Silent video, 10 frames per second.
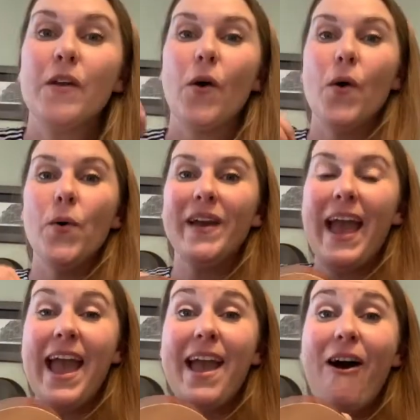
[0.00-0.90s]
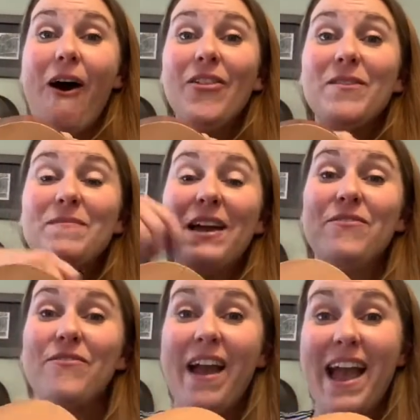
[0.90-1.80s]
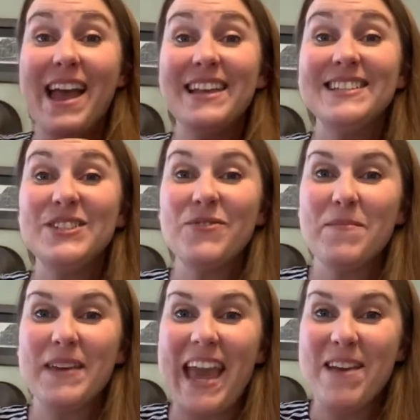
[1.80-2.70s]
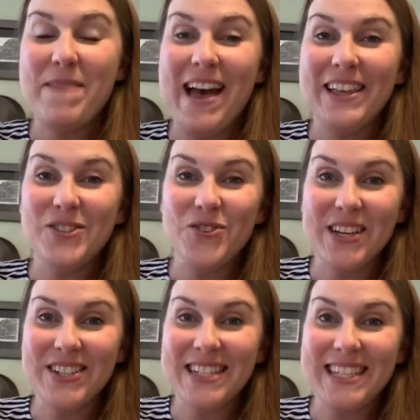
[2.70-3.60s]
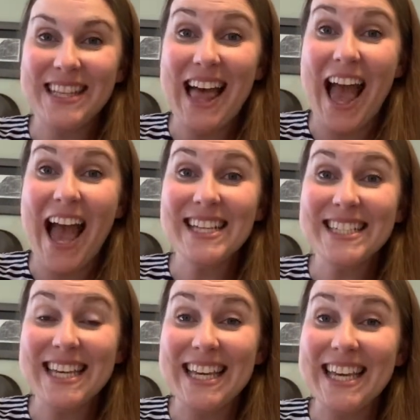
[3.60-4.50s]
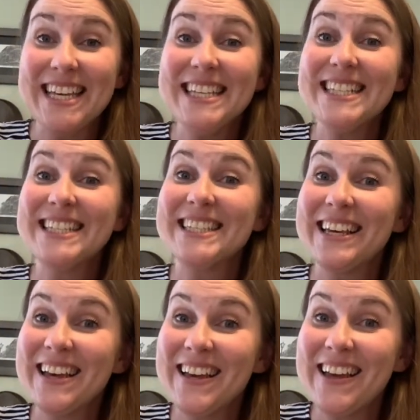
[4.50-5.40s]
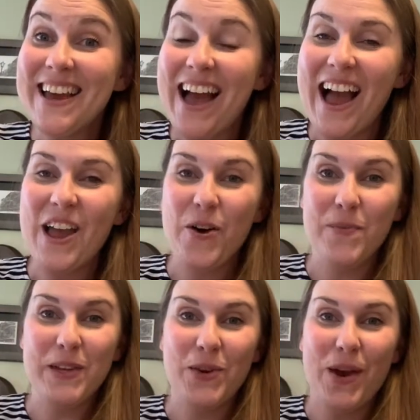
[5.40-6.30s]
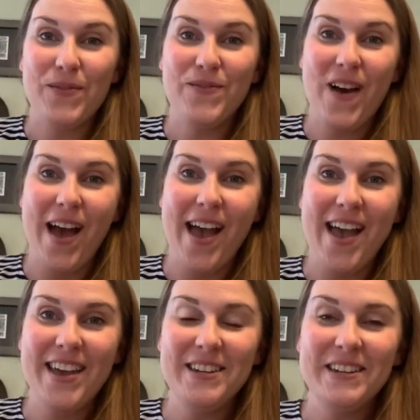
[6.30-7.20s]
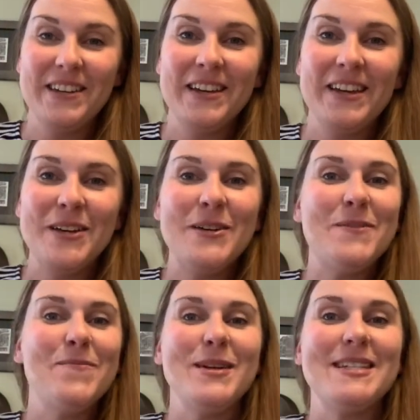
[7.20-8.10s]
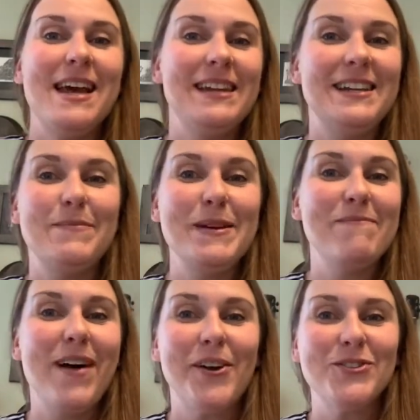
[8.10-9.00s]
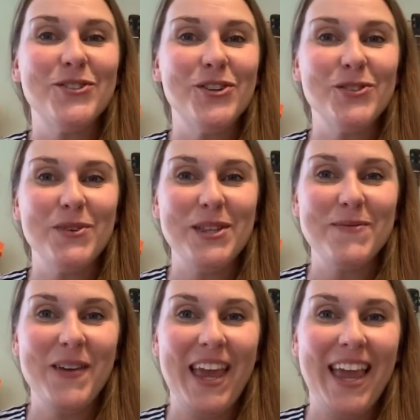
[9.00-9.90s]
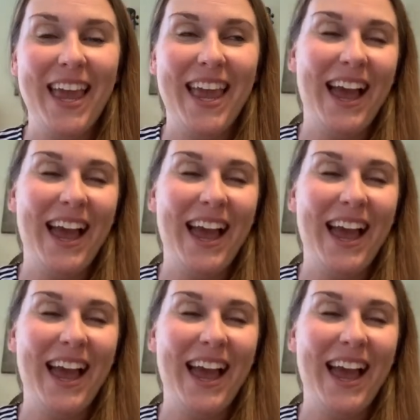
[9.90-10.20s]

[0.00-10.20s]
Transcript: Okay, all of my friends from K Bell and Tricia's classes, I hope that you had fun pretending to be monsters with me.